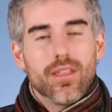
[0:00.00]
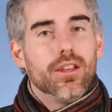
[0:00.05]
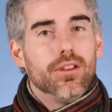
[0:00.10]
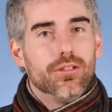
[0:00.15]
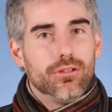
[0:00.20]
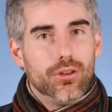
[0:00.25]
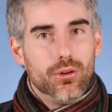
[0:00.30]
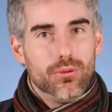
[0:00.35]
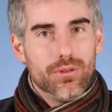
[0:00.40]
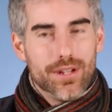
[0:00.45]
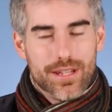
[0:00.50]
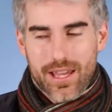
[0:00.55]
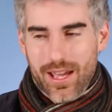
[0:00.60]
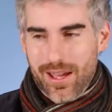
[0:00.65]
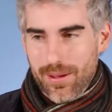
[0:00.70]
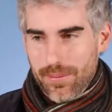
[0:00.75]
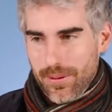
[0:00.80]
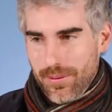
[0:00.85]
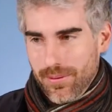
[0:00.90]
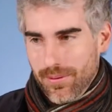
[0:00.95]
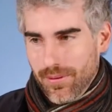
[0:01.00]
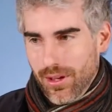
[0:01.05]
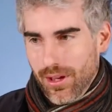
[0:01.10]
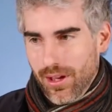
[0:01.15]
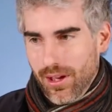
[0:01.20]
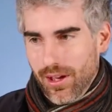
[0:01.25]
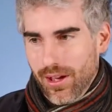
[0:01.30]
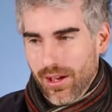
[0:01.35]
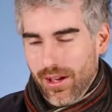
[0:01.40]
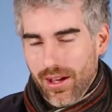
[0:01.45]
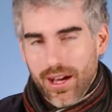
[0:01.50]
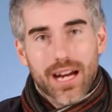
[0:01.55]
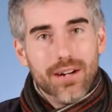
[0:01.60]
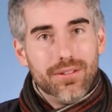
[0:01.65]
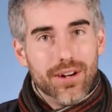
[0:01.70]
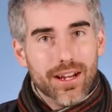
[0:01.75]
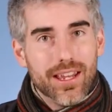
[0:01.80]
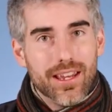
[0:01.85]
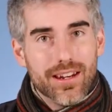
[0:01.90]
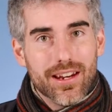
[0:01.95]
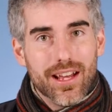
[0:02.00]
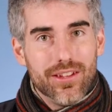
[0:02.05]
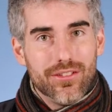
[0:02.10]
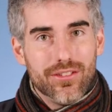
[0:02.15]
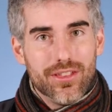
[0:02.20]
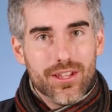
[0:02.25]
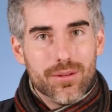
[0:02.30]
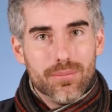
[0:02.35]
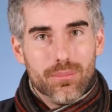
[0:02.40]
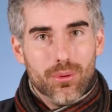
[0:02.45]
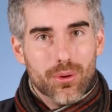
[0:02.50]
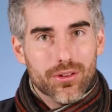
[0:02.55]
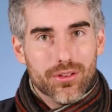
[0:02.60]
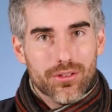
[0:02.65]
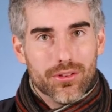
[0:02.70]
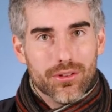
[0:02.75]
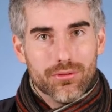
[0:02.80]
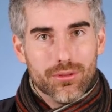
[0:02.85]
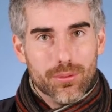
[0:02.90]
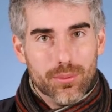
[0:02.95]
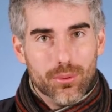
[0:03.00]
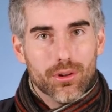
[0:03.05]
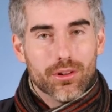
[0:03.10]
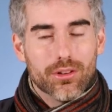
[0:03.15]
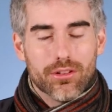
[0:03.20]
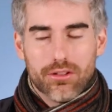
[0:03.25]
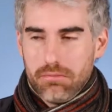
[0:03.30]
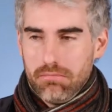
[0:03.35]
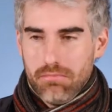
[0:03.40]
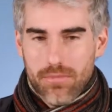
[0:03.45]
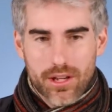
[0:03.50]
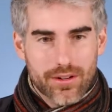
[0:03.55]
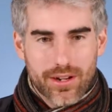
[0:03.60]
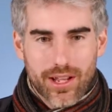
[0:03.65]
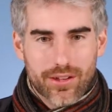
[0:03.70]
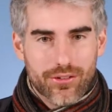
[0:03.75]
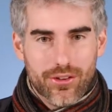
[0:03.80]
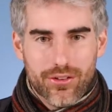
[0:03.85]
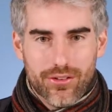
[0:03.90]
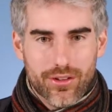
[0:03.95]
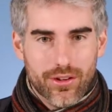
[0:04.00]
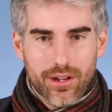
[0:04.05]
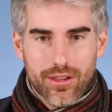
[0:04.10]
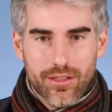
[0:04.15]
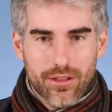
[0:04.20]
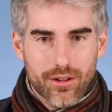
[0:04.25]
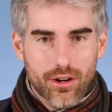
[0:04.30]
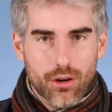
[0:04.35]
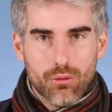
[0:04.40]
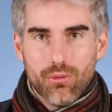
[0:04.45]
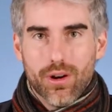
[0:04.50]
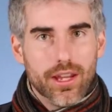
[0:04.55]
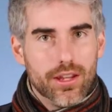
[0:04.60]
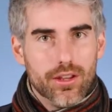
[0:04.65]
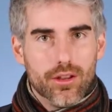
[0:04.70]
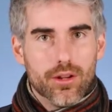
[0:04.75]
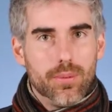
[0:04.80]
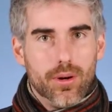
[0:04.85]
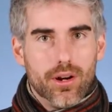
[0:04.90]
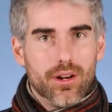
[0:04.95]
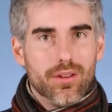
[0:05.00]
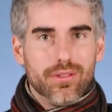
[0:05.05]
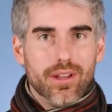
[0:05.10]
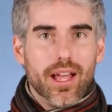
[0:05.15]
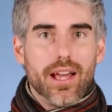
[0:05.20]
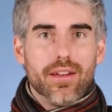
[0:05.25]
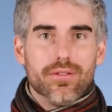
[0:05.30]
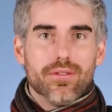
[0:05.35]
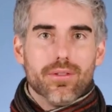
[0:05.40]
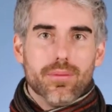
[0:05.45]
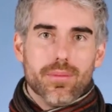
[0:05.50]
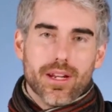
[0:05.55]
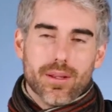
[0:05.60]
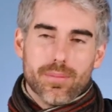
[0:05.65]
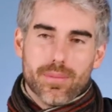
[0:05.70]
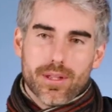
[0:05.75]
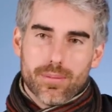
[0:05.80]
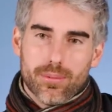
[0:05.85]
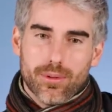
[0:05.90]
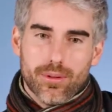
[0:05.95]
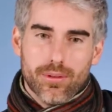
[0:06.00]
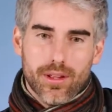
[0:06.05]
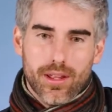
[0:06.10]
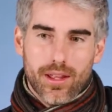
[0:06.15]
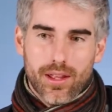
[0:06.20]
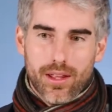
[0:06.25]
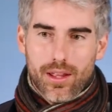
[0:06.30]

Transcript: So to recap, I recognize the importance of reports. They're necessary. They're a regular part of life for many people.